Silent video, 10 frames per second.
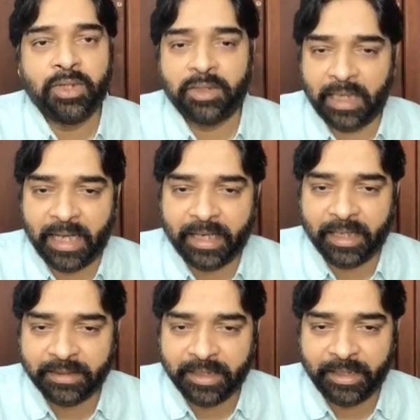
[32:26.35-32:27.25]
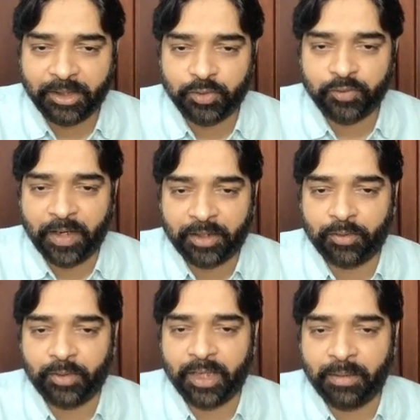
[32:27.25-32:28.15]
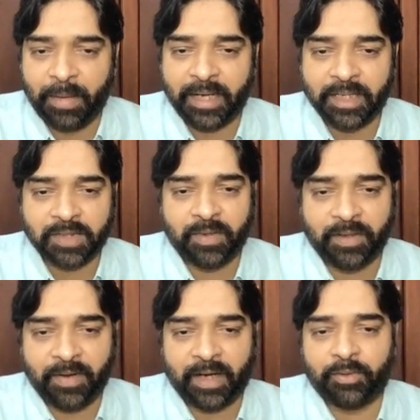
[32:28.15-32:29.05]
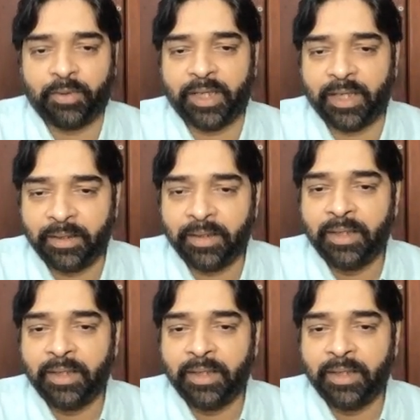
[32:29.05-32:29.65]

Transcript: That I can say 2 factorial minus 1 factorial.